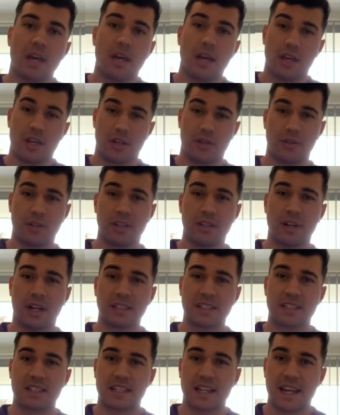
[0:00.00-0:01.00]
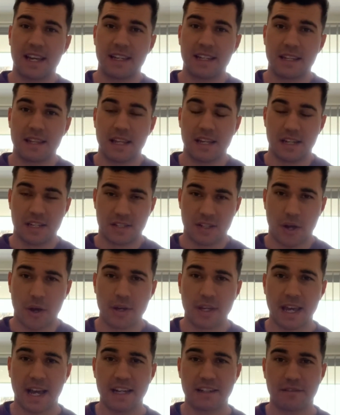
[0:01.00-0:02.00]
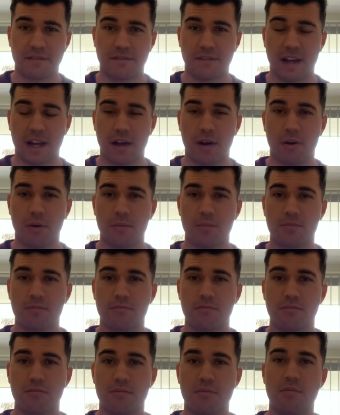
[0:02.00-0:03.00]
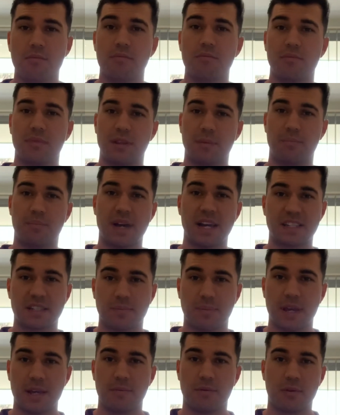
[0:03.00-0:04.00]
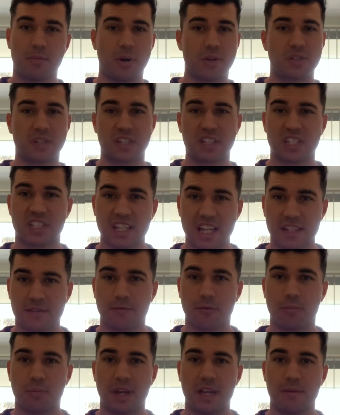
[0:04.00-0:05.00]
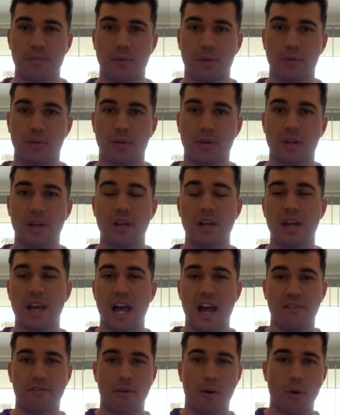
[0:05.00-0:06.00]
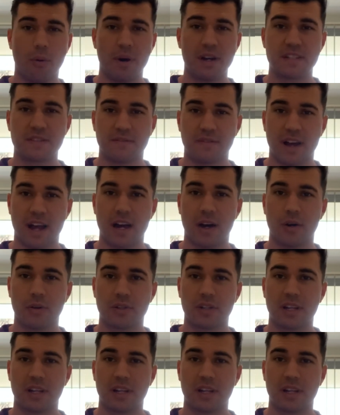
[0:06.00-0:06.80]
You need to understand that it is okay to fail. The best people, the most successful people, have always failed,